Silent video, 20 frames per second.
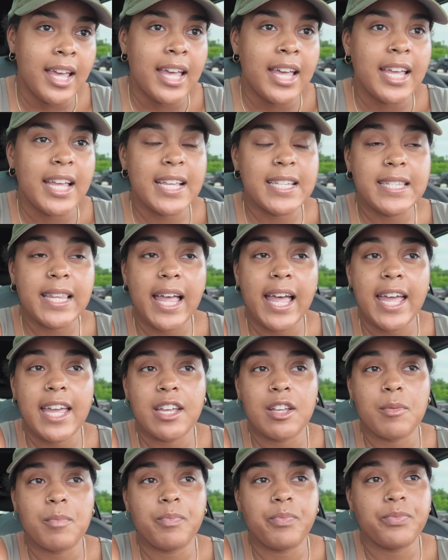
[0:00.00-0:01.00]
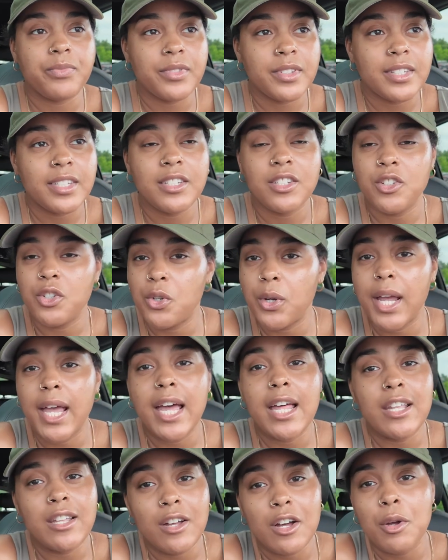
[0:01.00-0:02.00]
It's like you
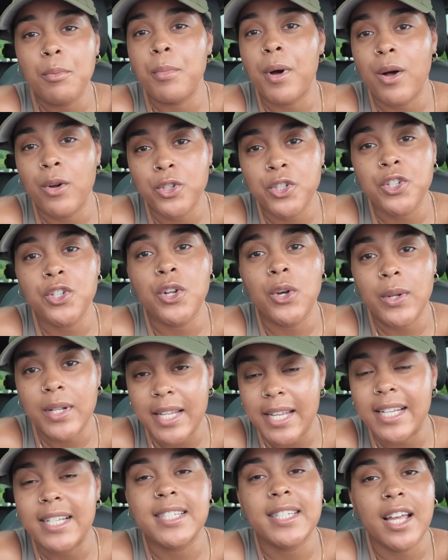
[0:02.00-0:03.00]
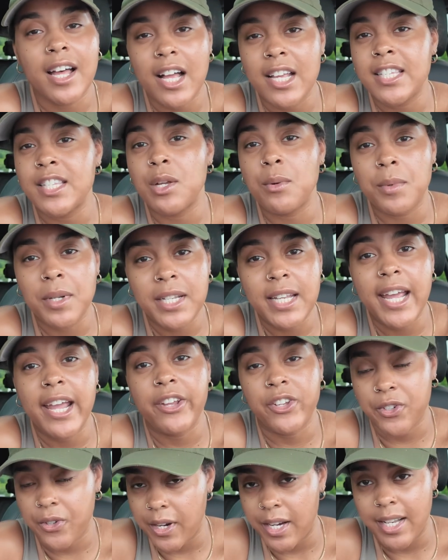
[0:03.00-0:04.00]
get a little emotionally exhausted with day
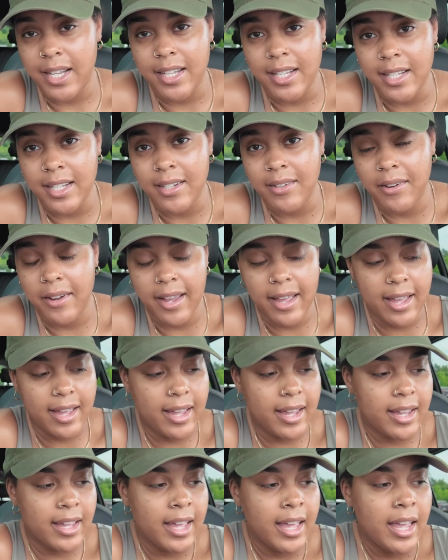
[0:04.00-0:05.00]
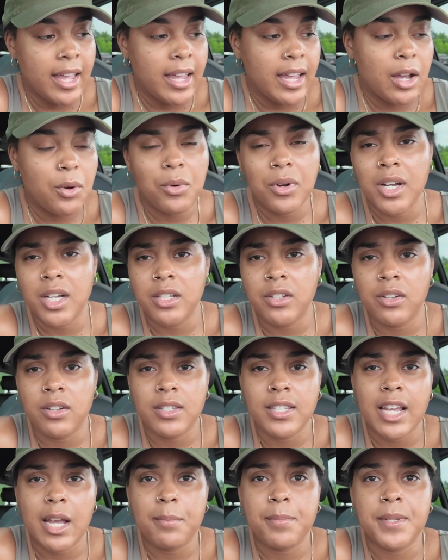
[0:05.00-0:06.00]
trading. Okay, and what other
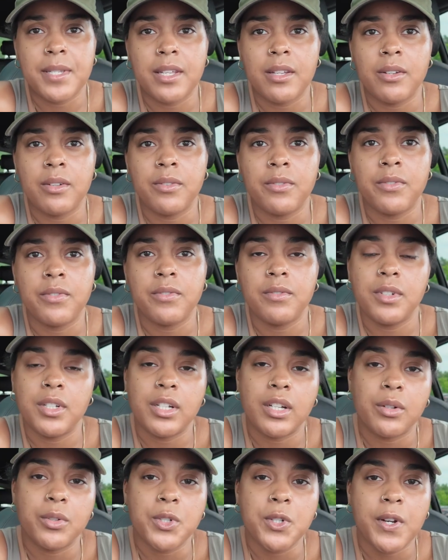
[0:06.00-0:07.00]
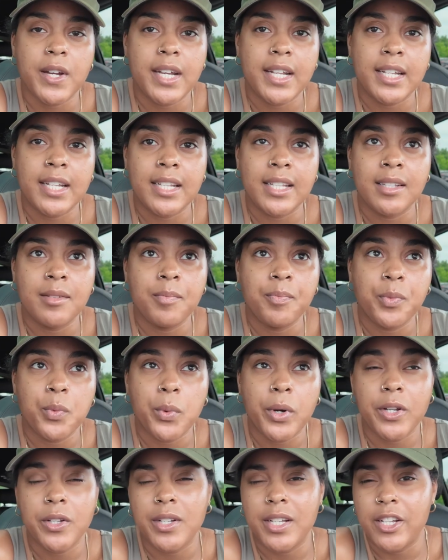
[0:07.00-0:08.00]
types of, trading
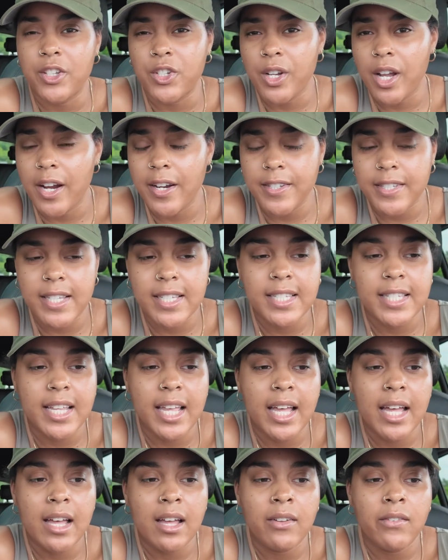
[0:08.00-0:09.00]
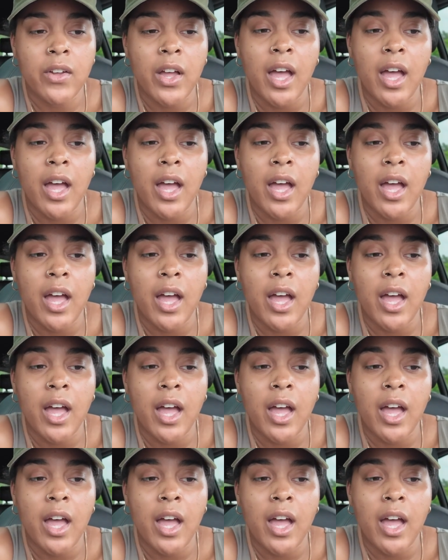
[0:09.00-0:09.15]
where you need charts and stuff.